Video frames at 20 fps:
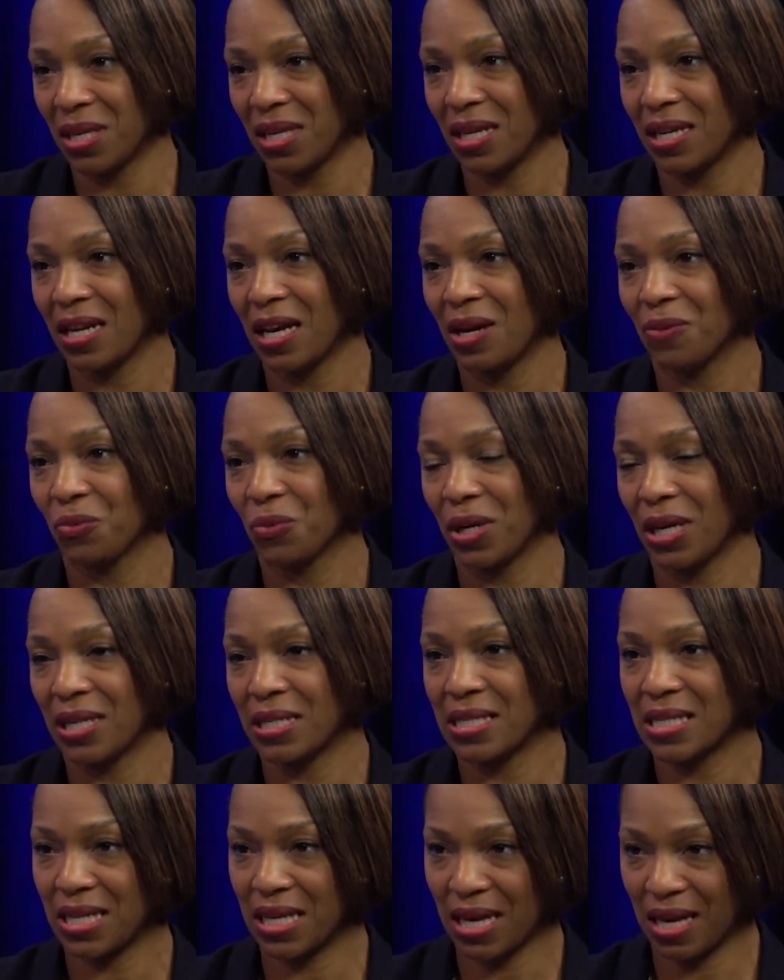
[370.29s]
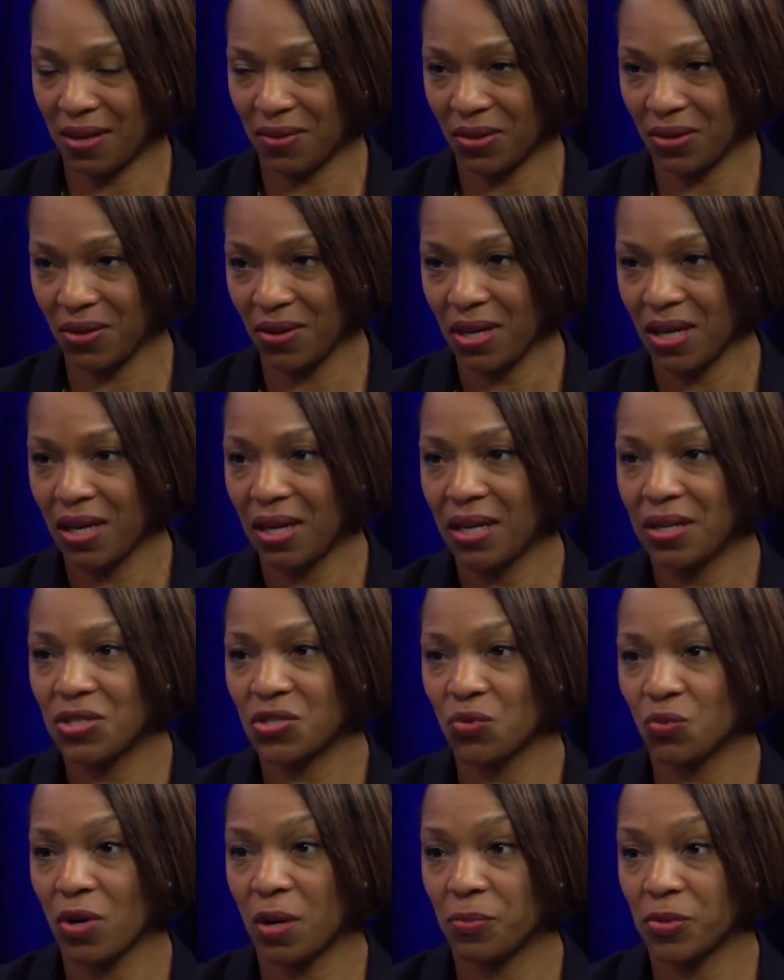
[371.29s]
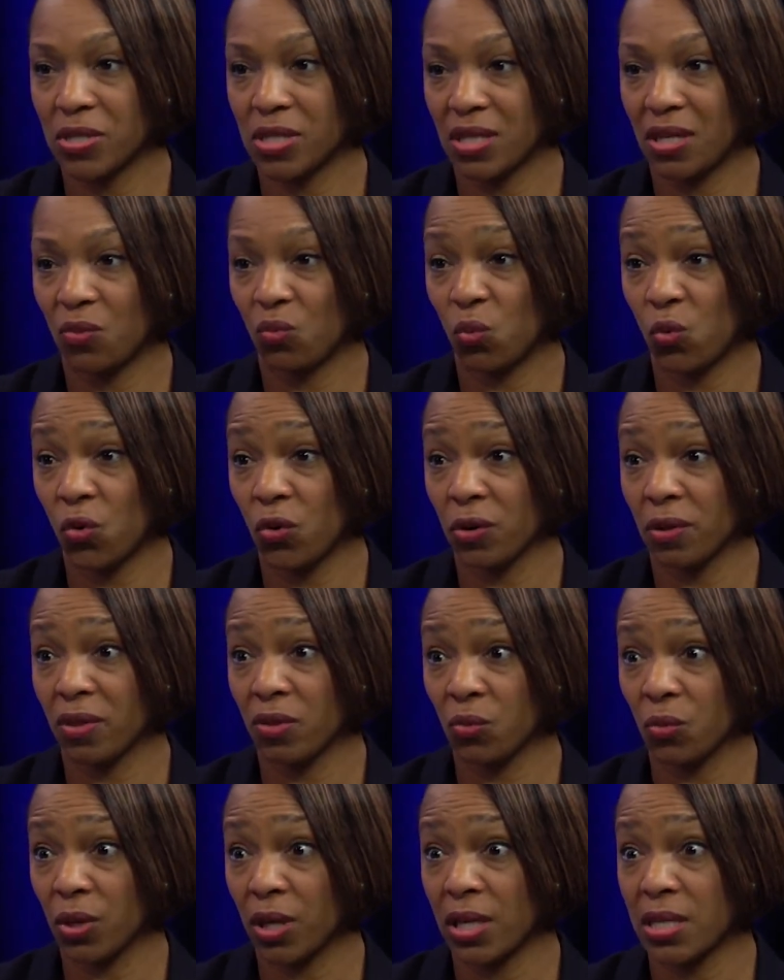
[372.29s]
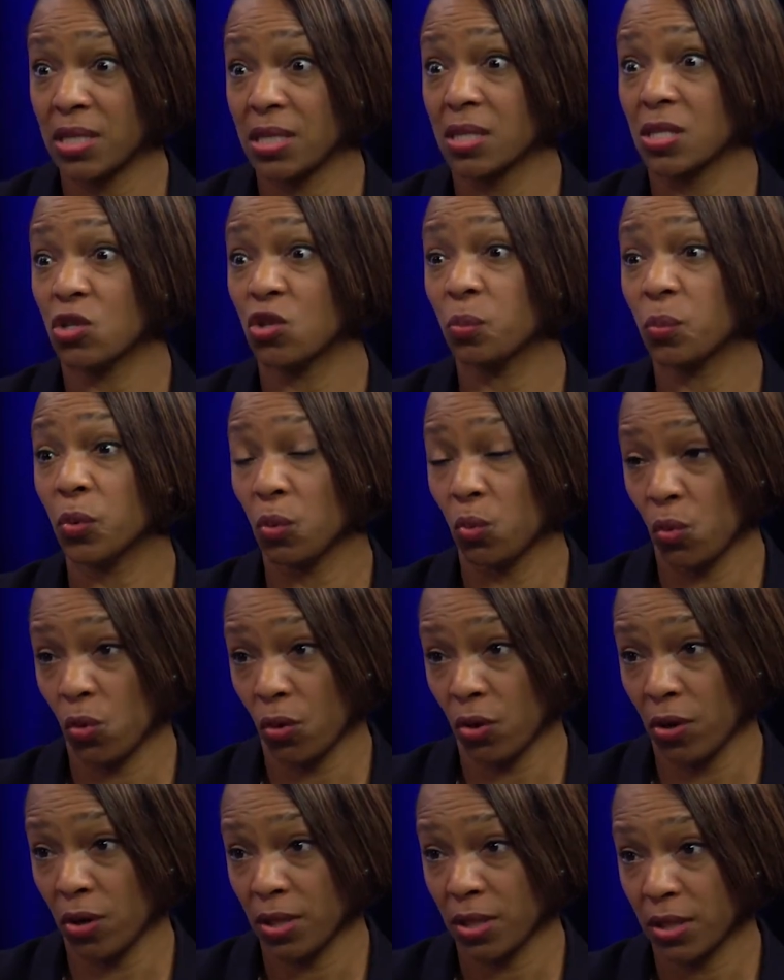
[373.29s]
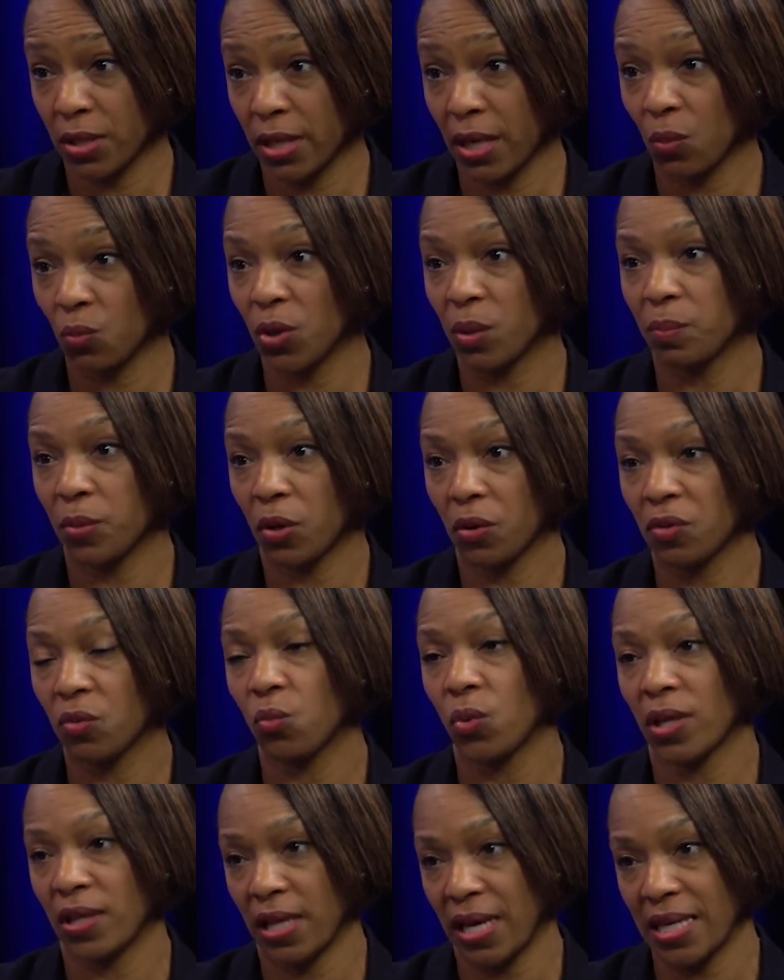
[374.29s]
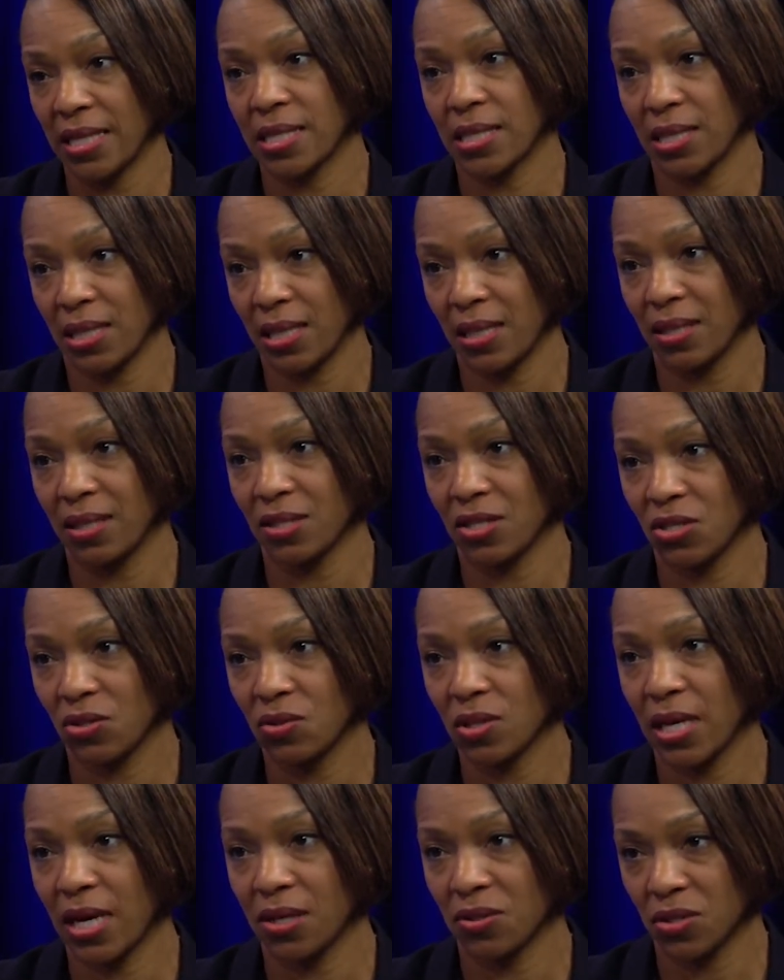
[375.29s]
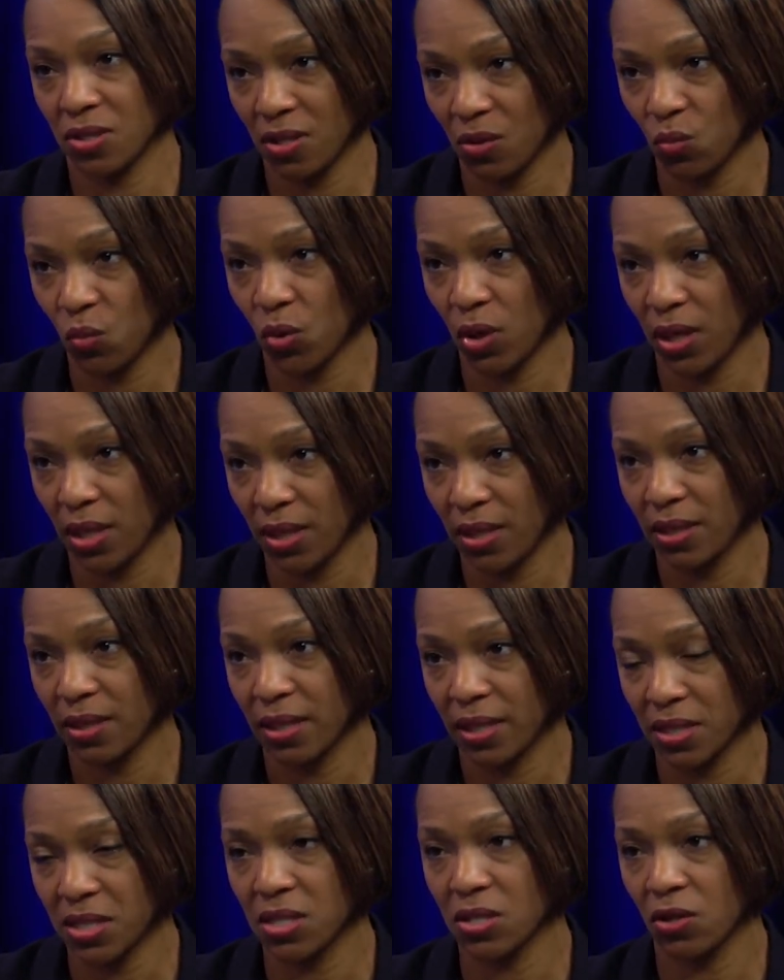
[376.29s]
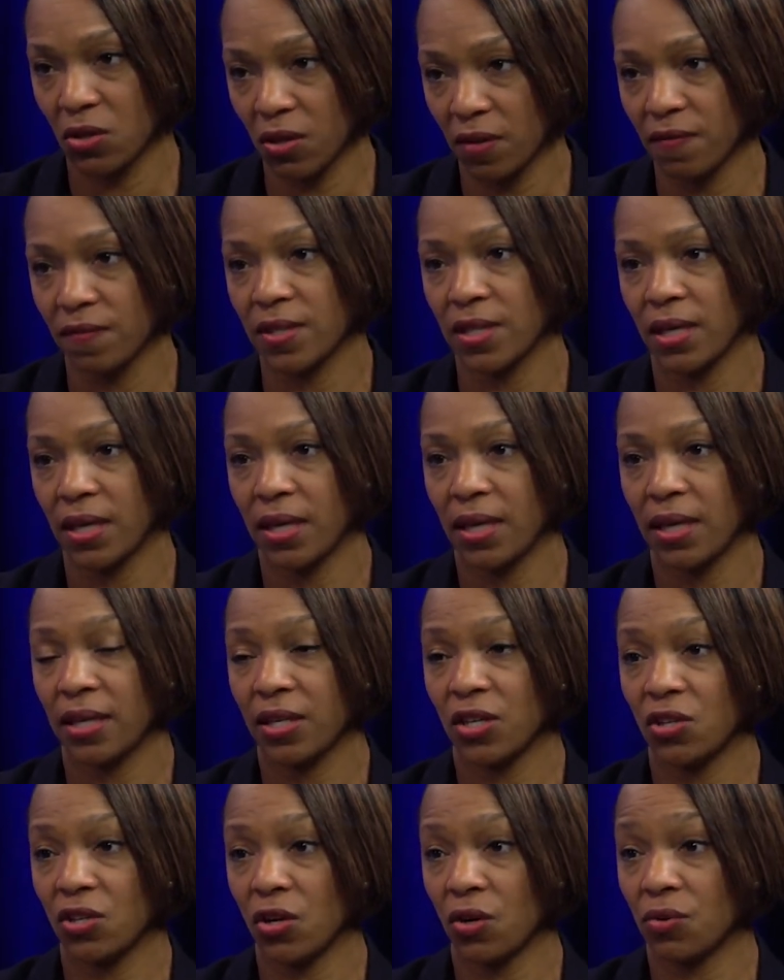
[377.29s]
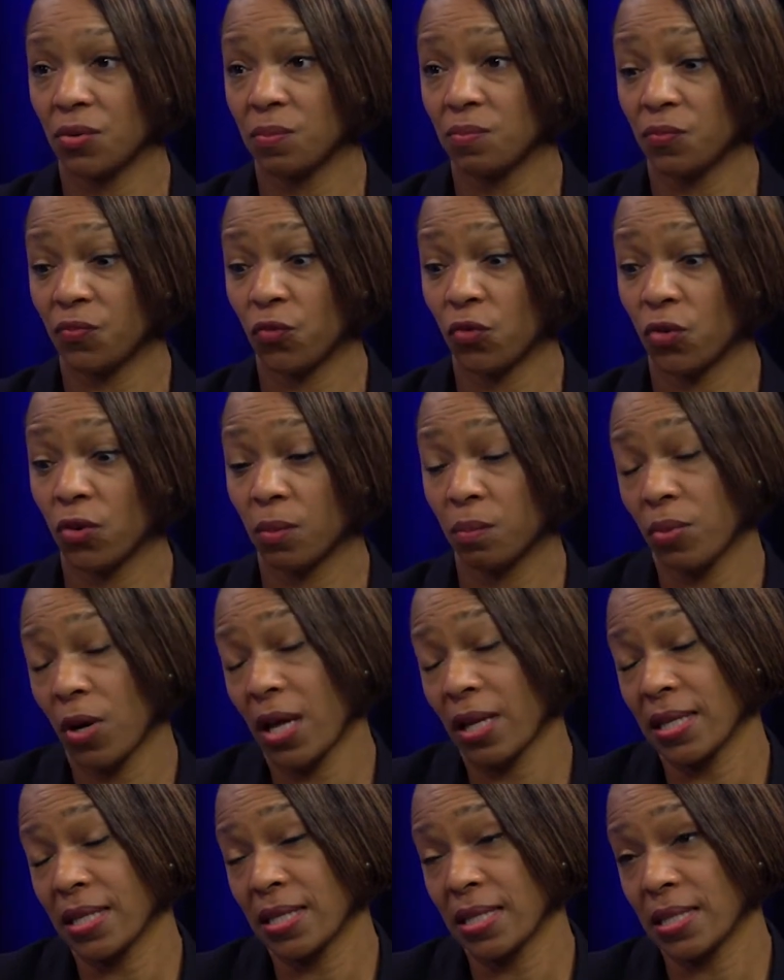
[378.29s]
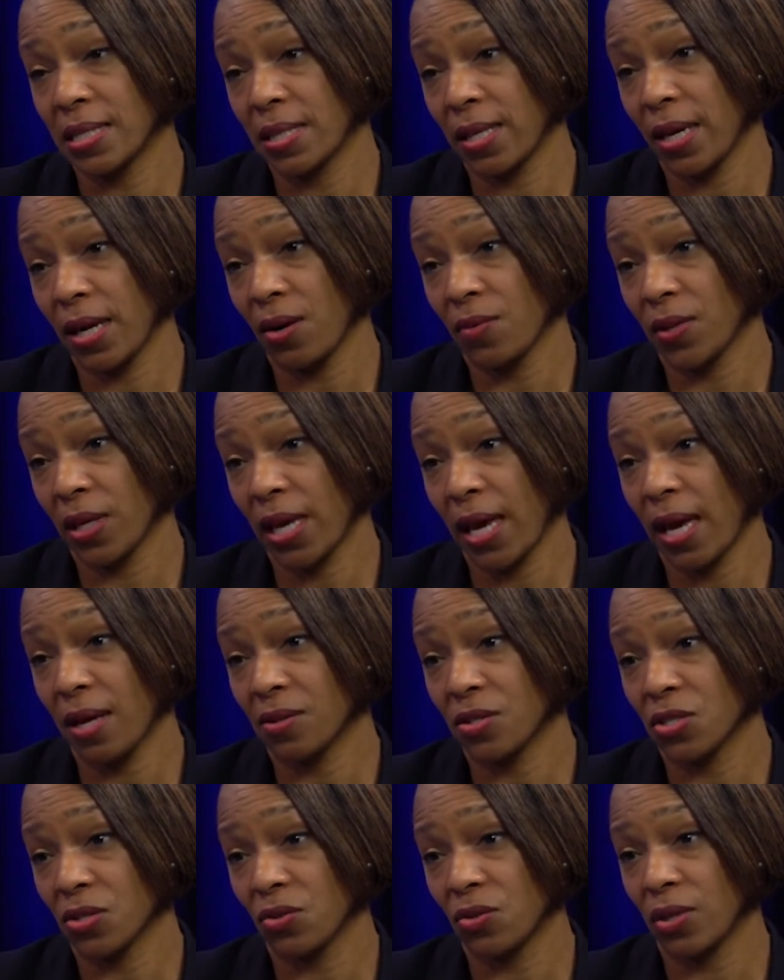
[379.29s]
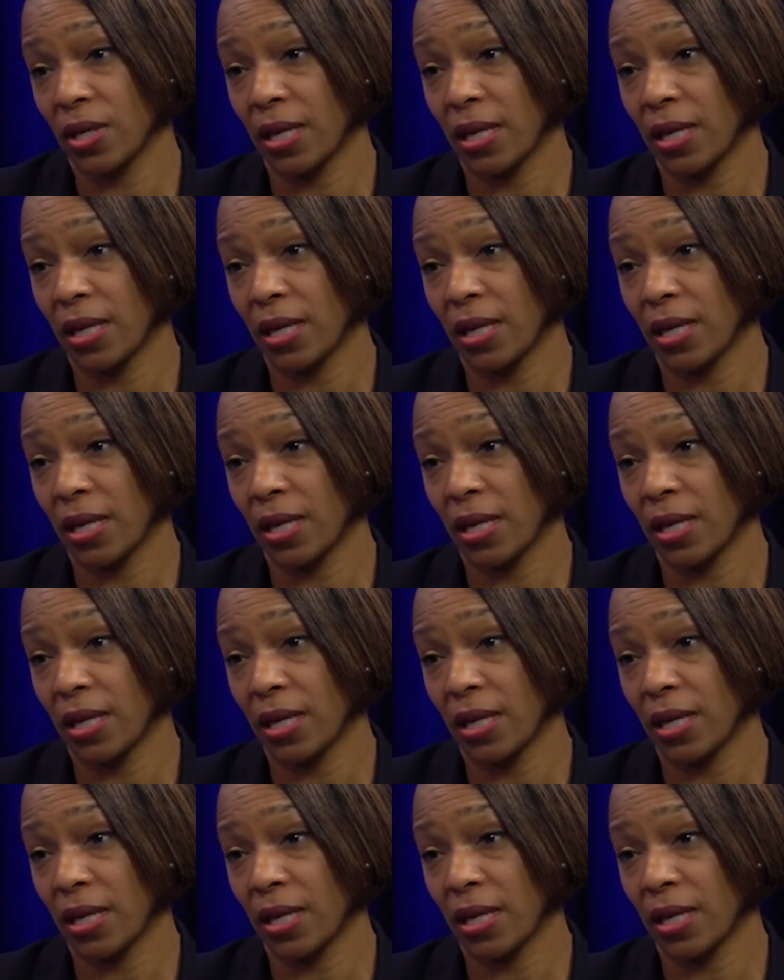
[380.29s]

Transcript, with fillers: He and I ran together to represent Ward 3. It's a super ward, and yes. we both won that seat in 2001 and served, you know, for politics there on the council.